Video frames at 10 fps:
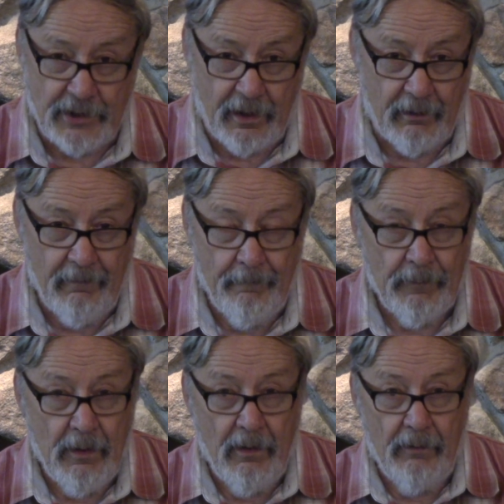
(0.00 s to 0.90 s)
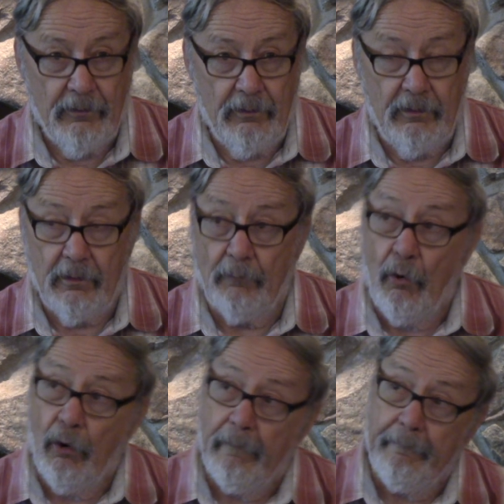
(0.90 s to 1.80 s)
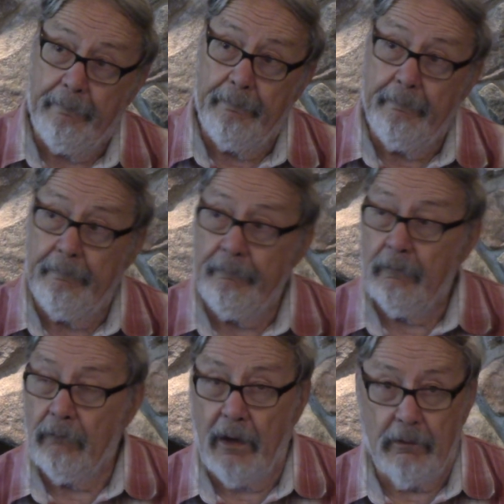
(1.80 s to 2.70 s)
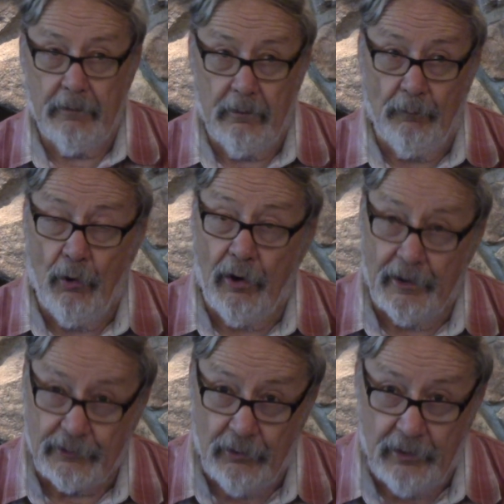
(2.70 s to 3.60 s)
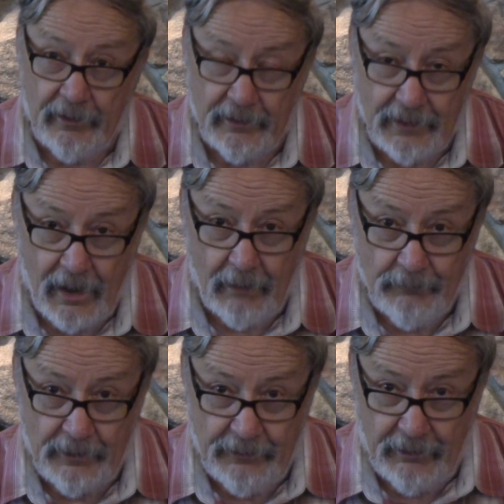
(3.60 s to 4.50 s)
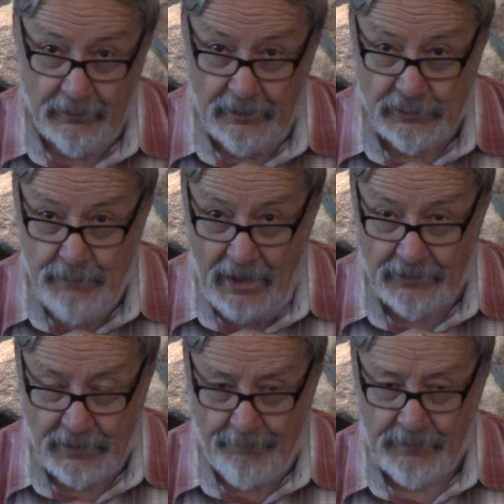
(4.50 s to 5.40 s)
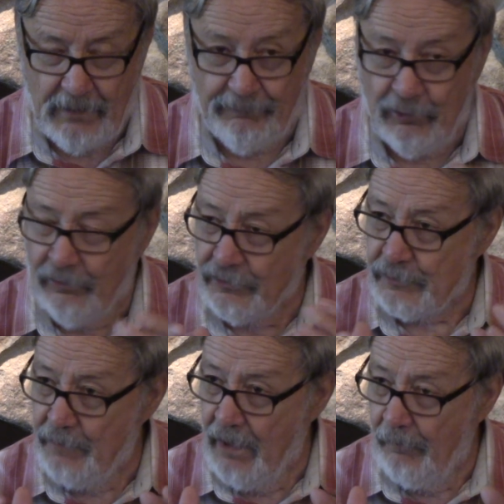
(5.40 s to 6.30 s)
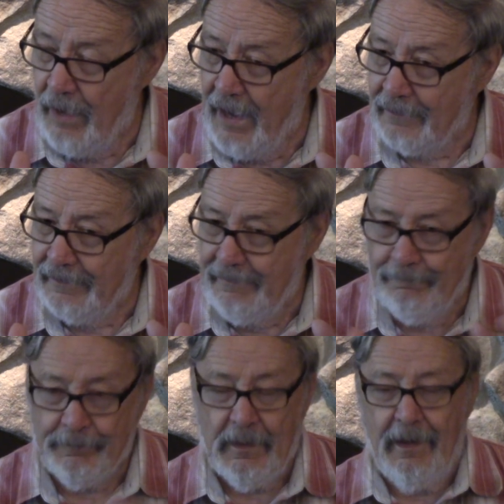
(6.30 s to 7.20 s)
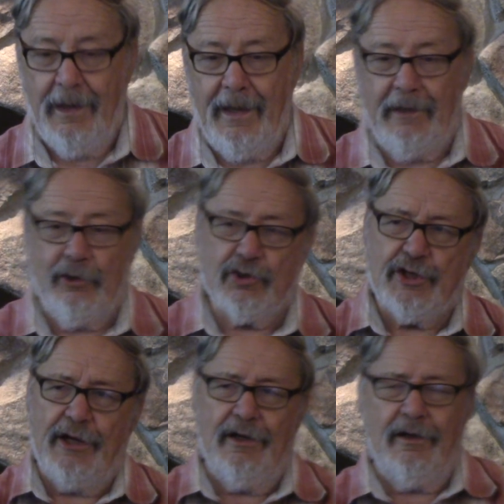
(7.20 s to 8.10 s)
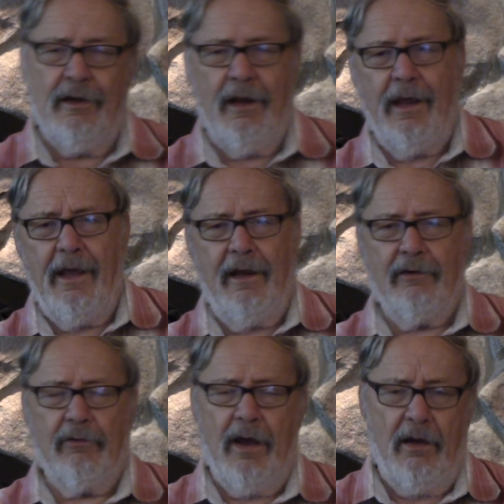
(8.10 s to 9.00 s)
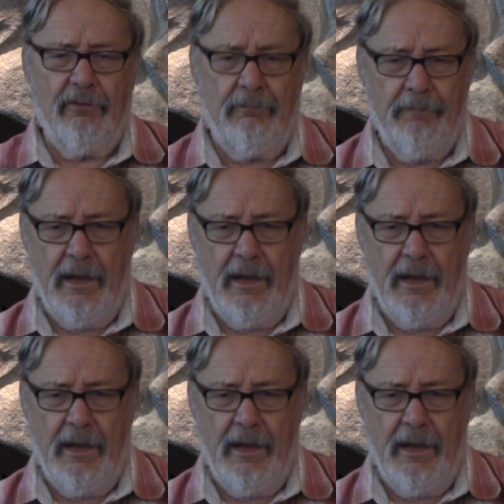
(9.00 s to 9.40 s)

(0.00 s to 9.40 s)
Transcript: are, the more it's going to alarm a deer that smells it. If you don't smell badly and you're sitting at a ground